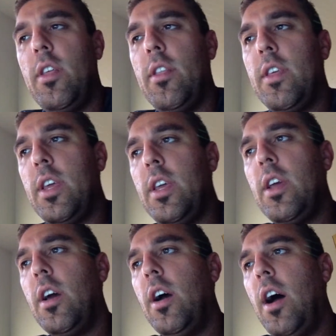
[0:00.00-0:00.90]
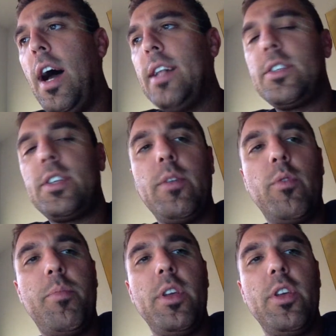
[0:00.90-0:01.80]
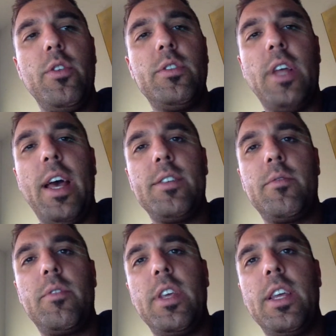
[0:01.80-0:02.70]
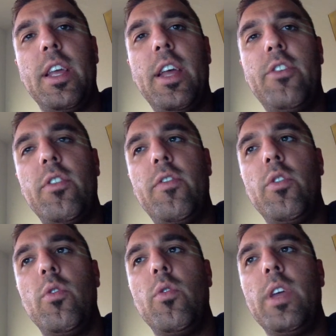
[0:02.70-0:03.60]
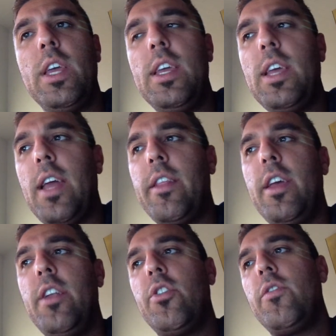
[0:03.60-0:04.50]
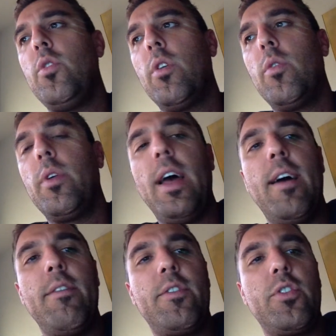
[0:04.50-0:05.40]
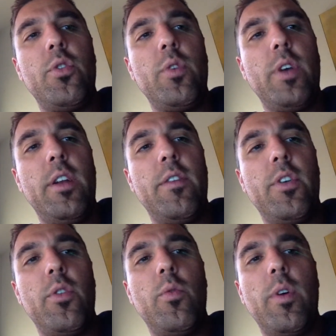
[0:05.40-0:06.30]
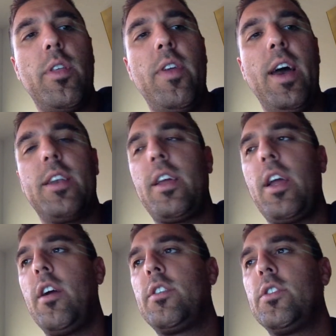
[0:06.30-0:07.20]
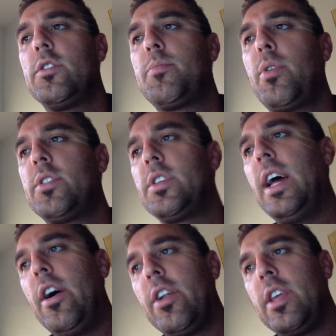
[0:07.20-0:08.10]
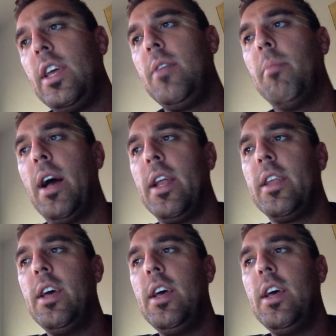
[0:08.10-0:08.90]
the hot seat would be used as the interviewee, and the interviewer would have to interview with that character's personality in mind.